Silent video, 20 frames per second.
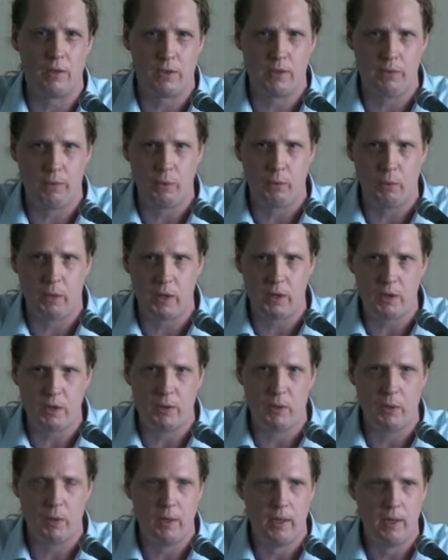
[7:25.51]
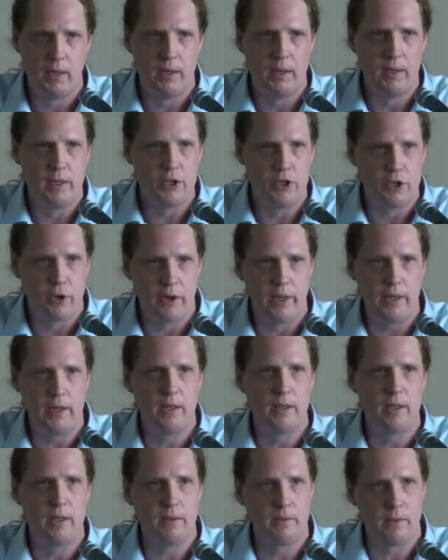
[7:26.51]
If you want to join
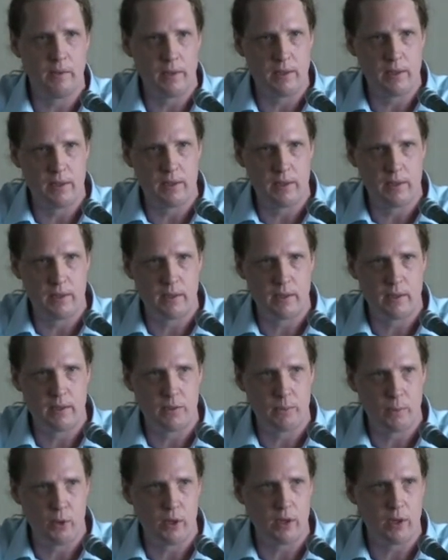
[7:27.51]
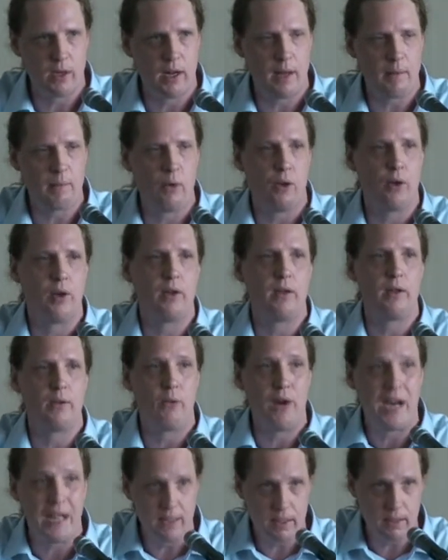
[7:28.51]
the sport club or the
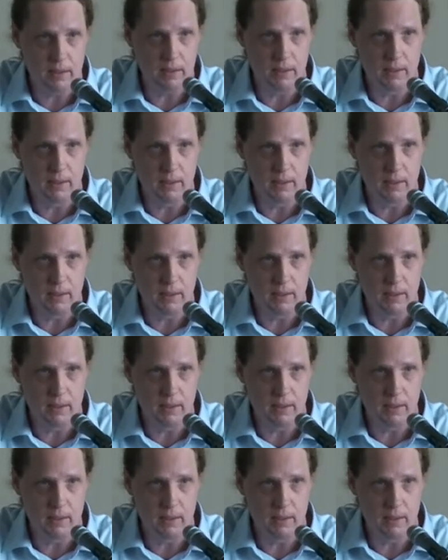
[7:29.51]
run,